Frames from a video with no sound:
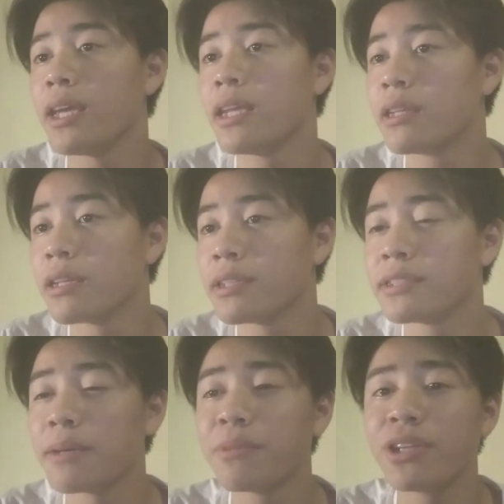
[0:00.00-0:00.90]
in the
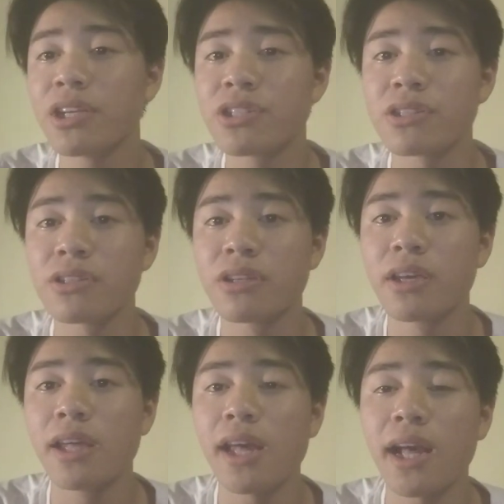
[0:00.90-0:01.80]
examination
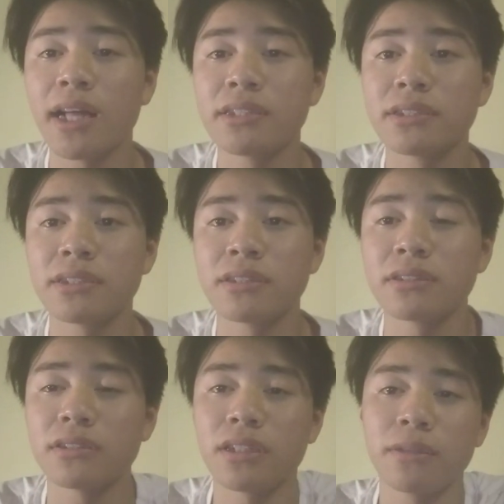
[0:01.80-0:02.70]

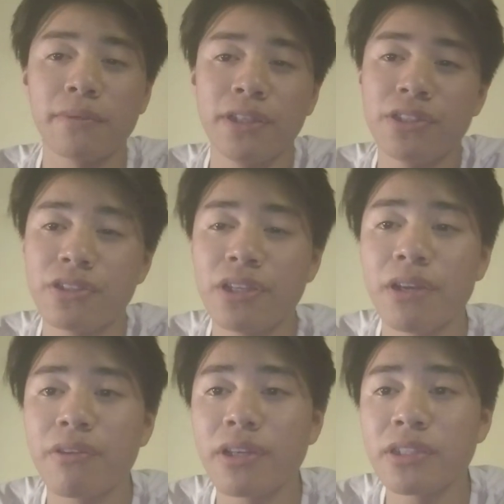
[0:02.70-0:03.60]
answer of
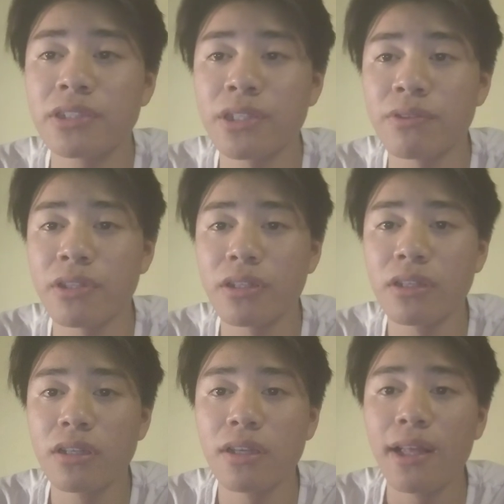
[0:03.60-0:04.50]
engineering students.
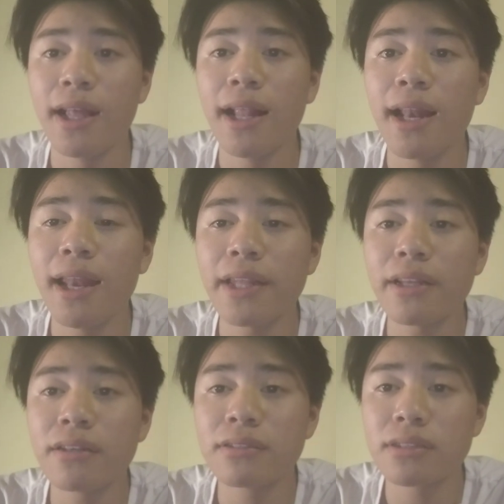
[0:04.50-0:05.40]

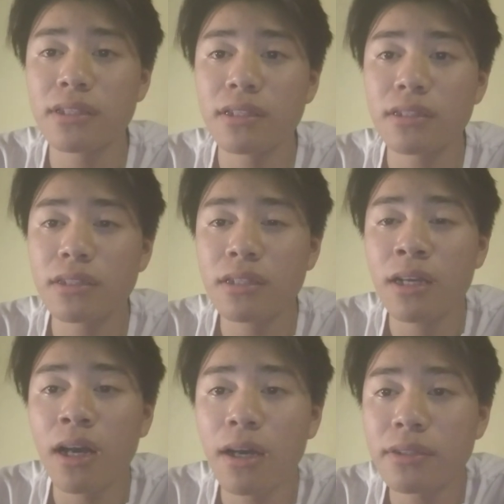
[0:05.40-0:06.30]
Let us
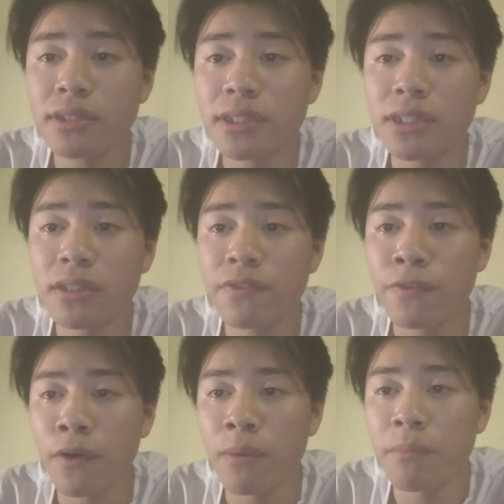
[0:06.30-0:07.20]
consider
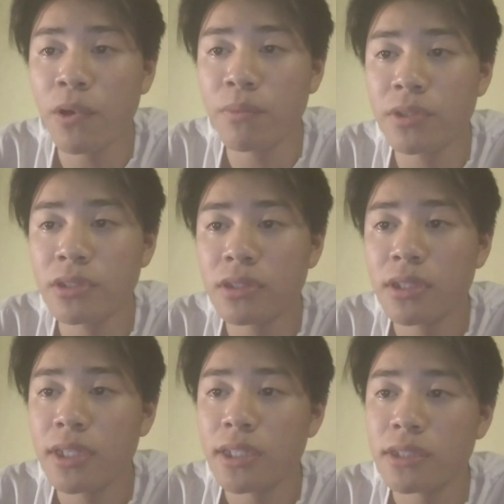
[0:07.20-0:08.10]
for a moment
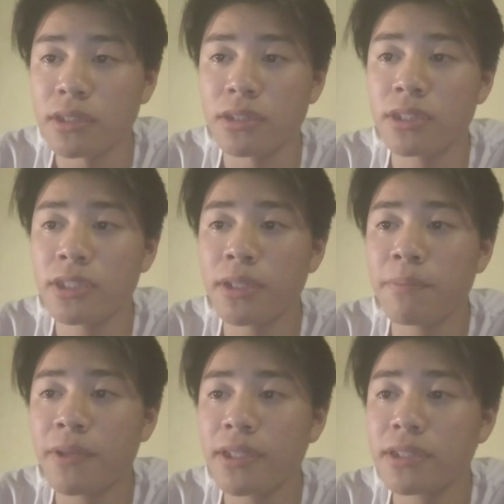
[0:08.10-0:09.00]
the
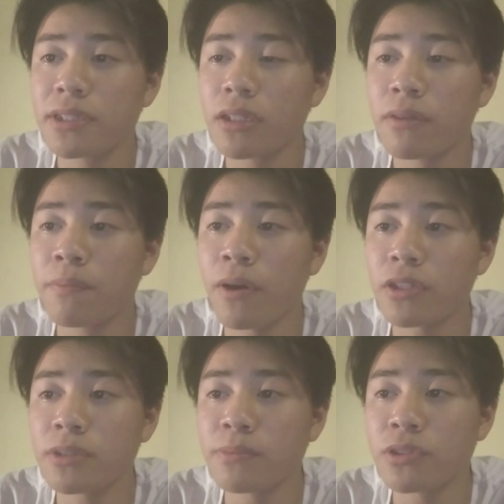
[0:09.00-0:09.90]
simplest
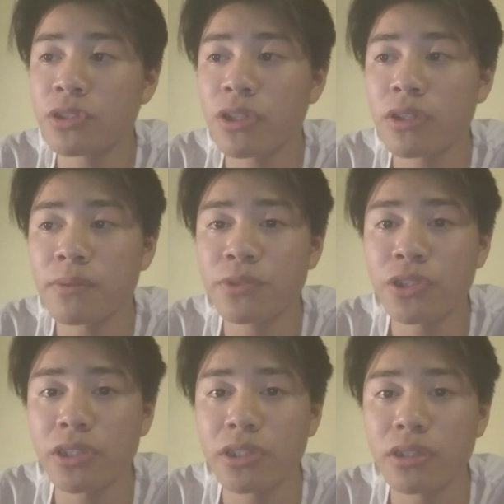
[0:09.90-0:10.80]
possible
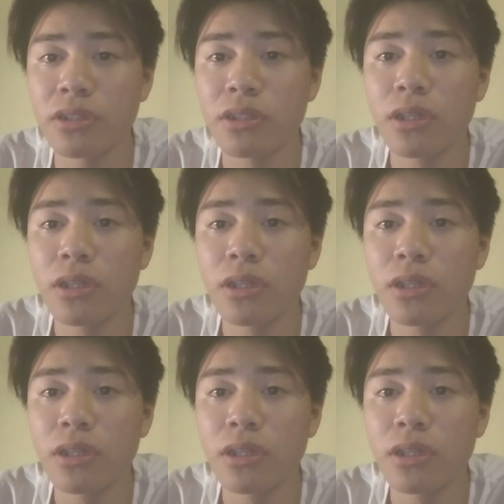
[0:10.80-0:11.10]
structure.